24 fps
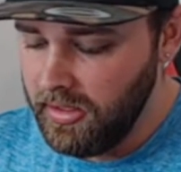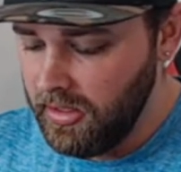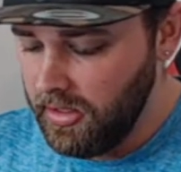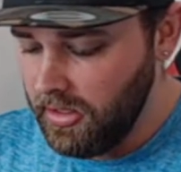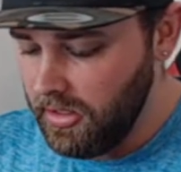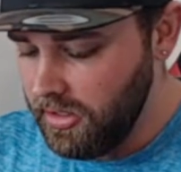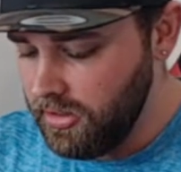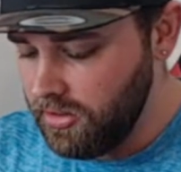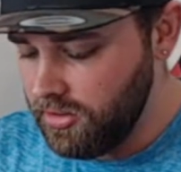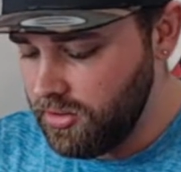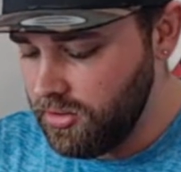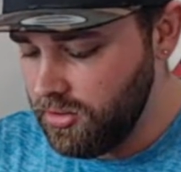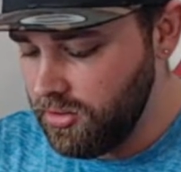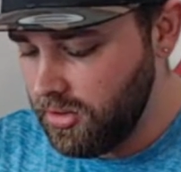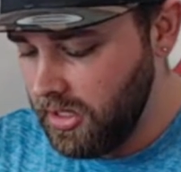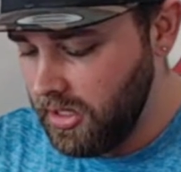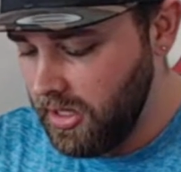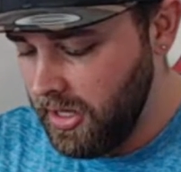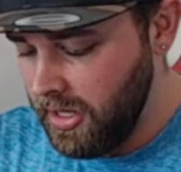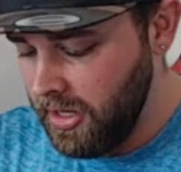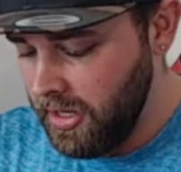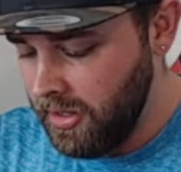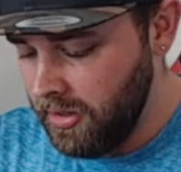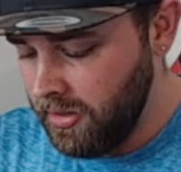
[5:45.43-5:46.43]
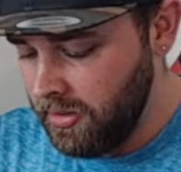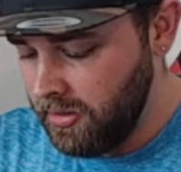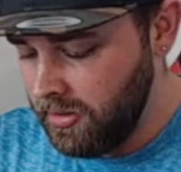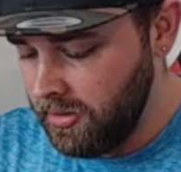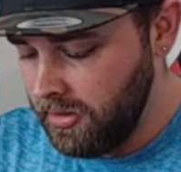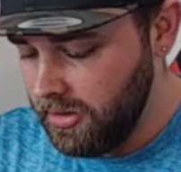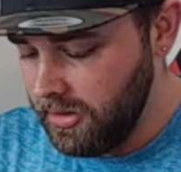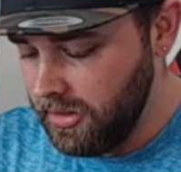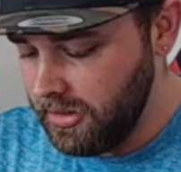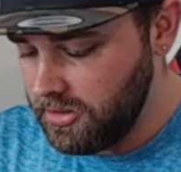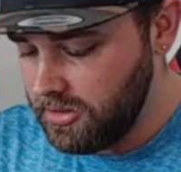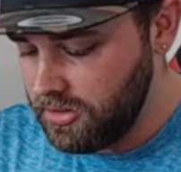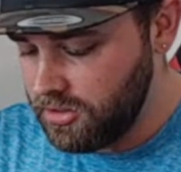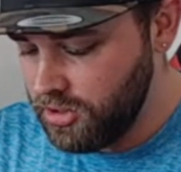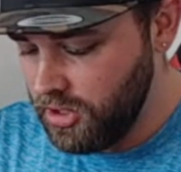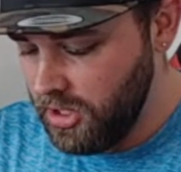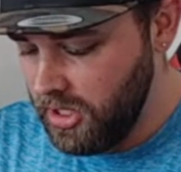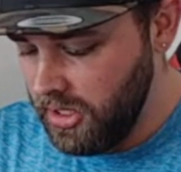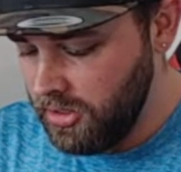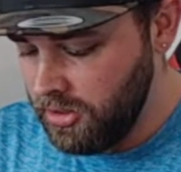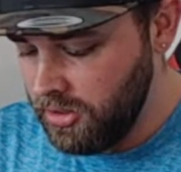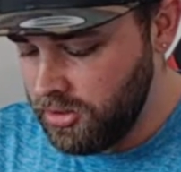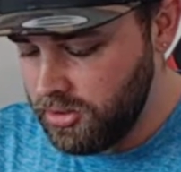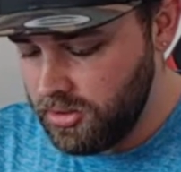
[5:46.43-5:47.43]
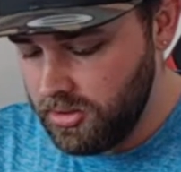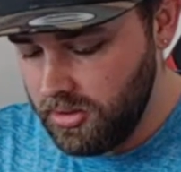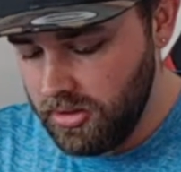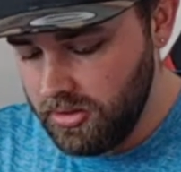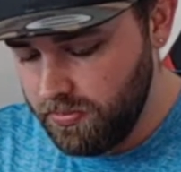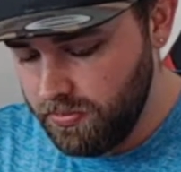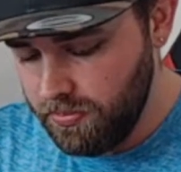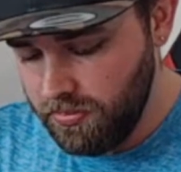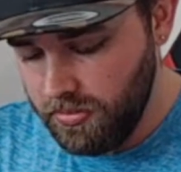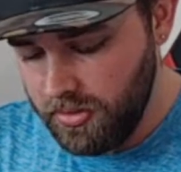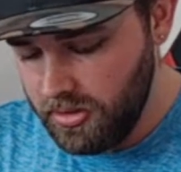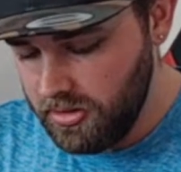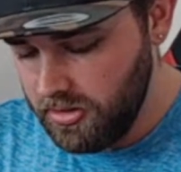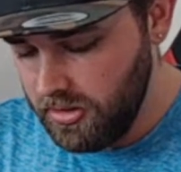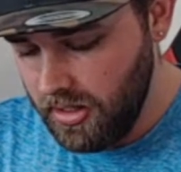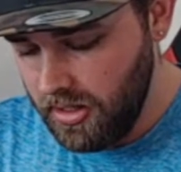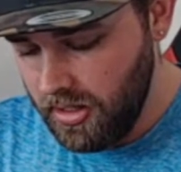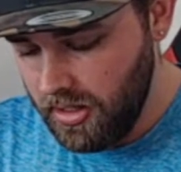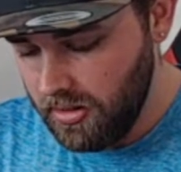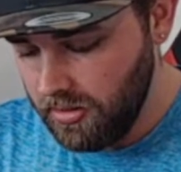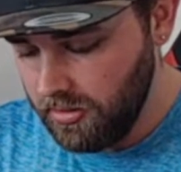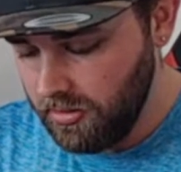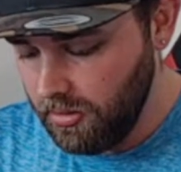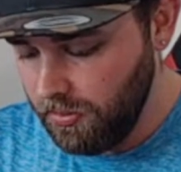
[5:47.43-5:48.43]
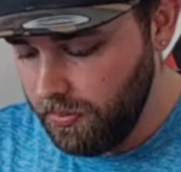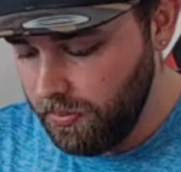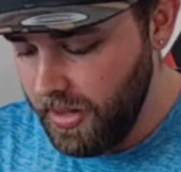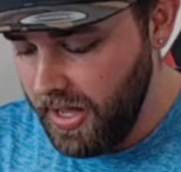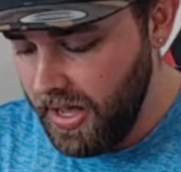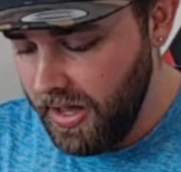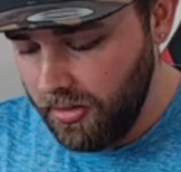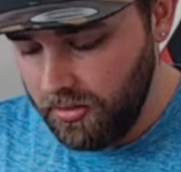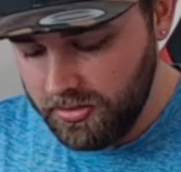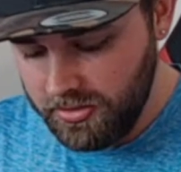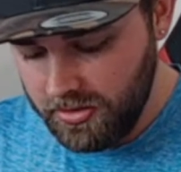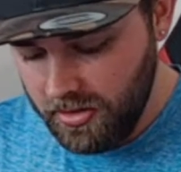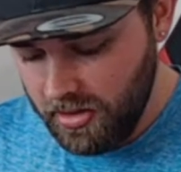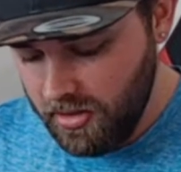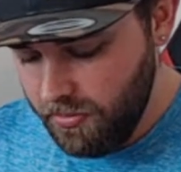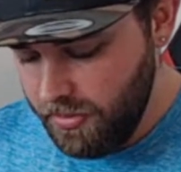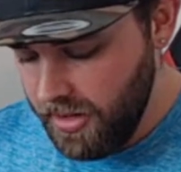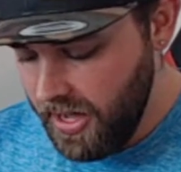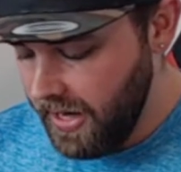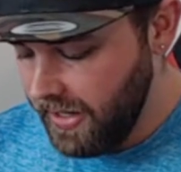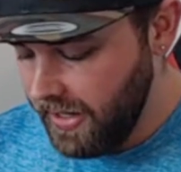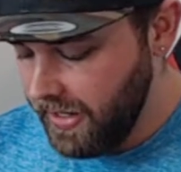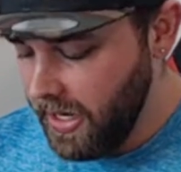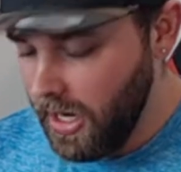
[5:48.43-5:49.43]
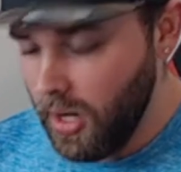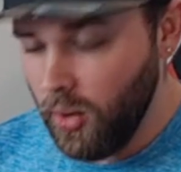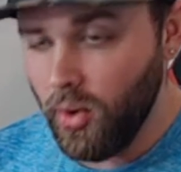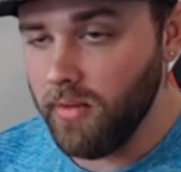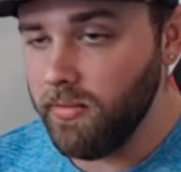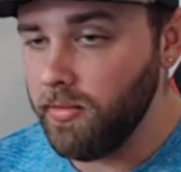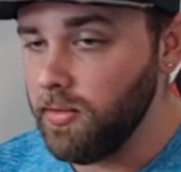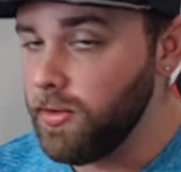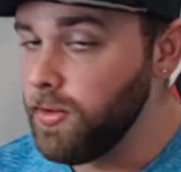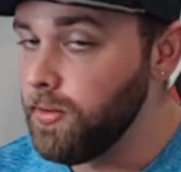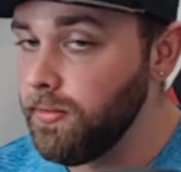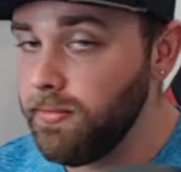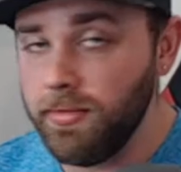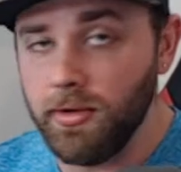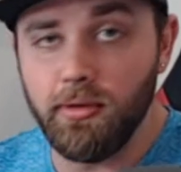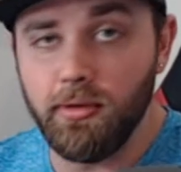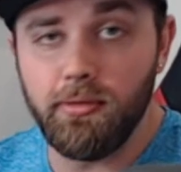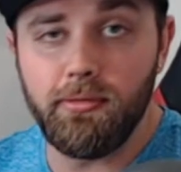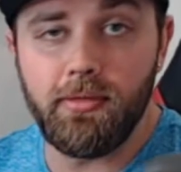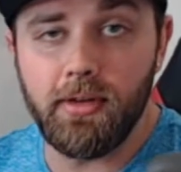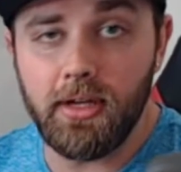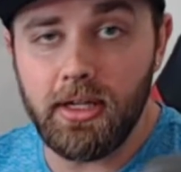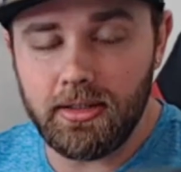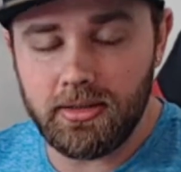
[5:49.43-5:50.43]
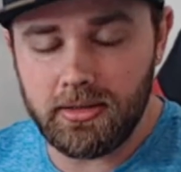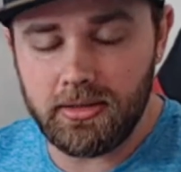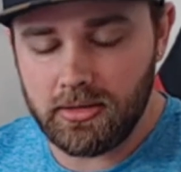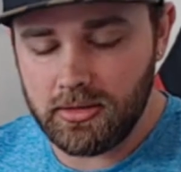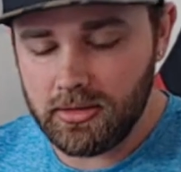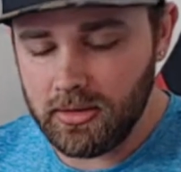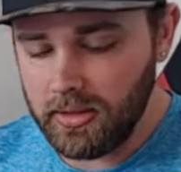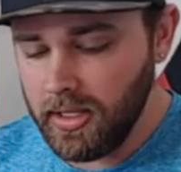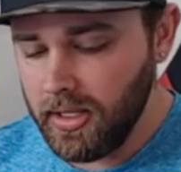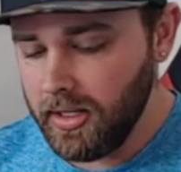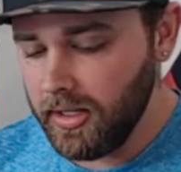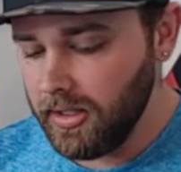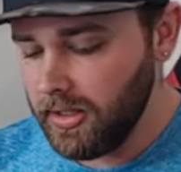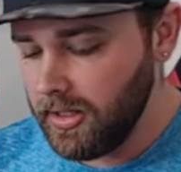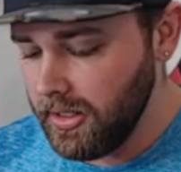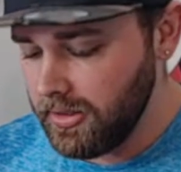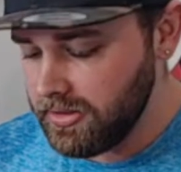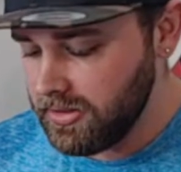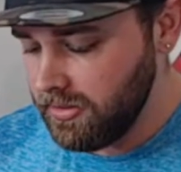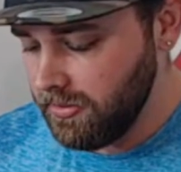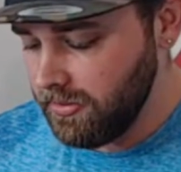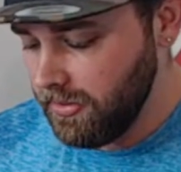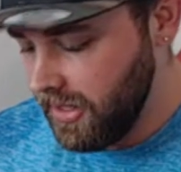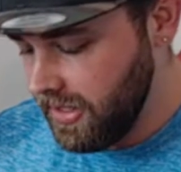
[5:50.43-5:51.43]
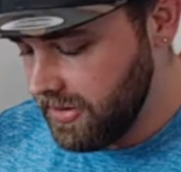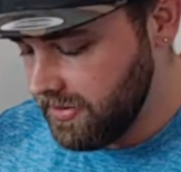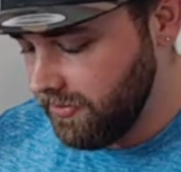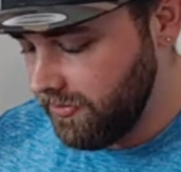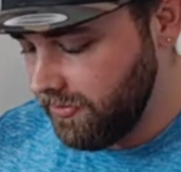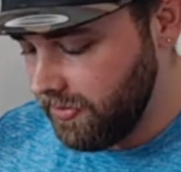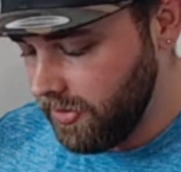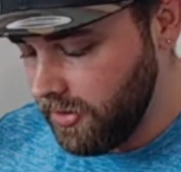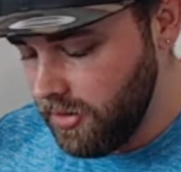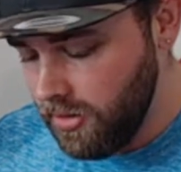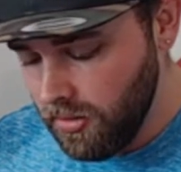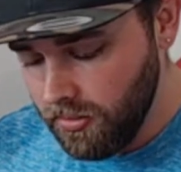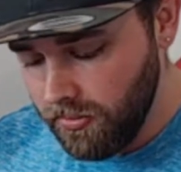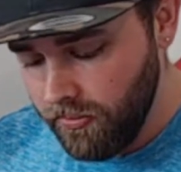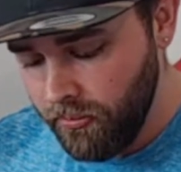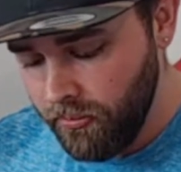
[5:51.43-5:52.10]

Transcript: is you can exchange these little paddles on the back however you feel fit to kind of customize them for you.